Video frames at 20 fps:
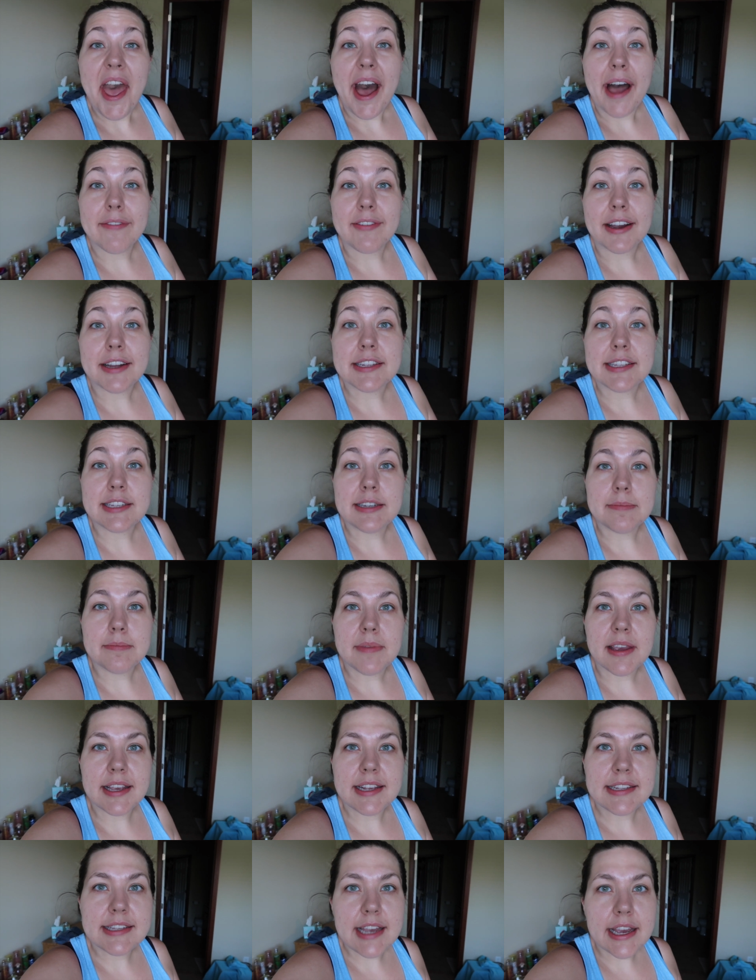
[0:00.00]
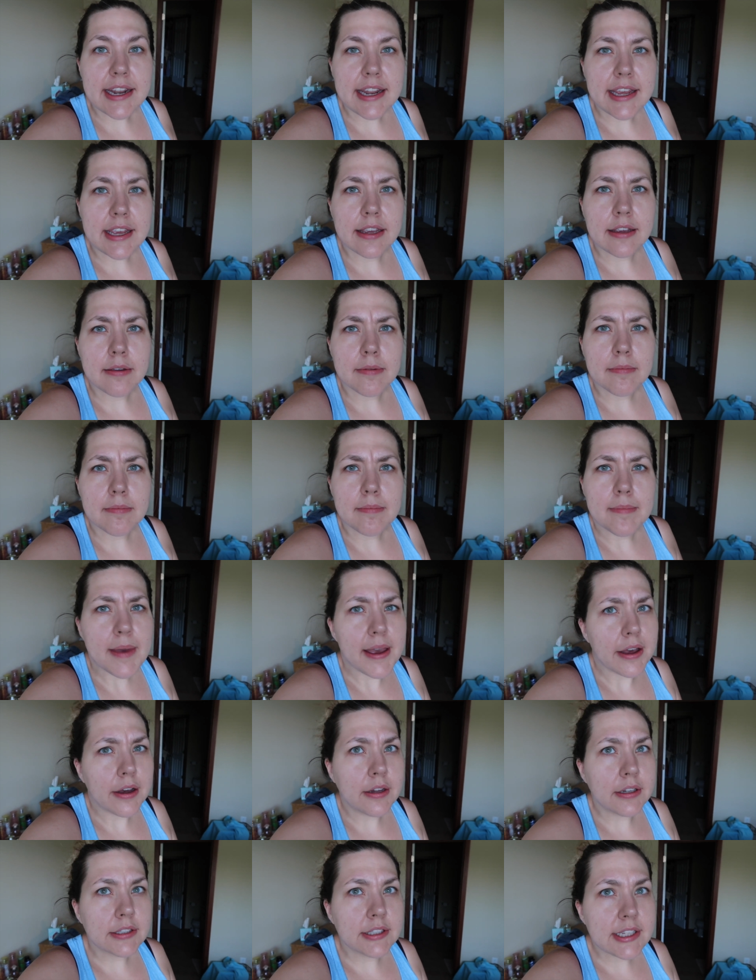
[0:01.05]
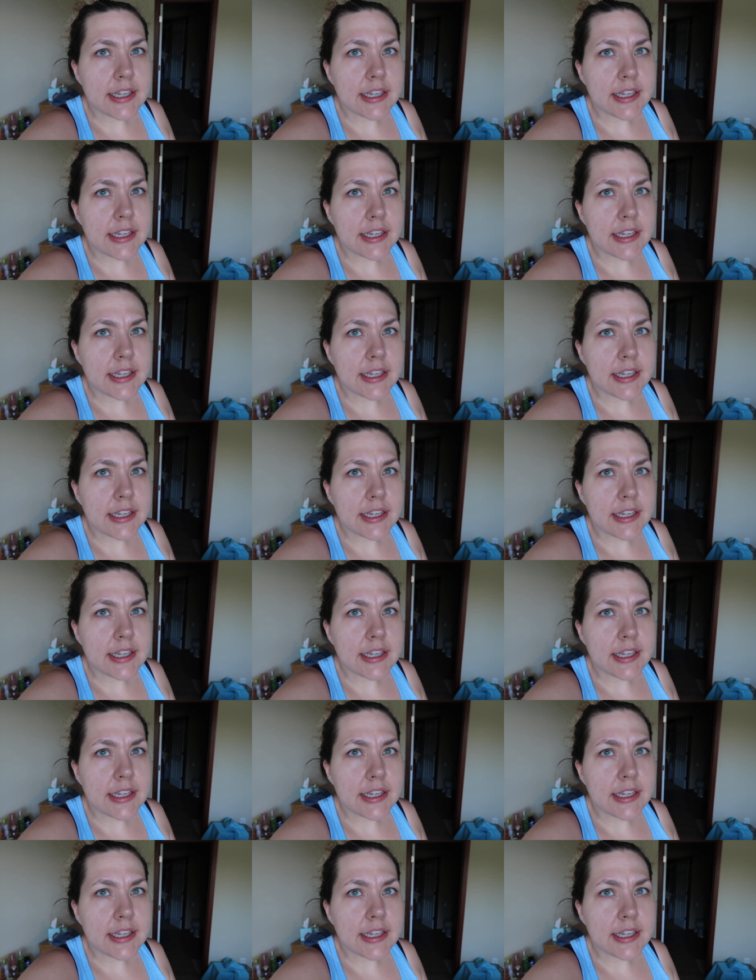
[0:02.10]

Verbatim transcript: I've got some exciting mail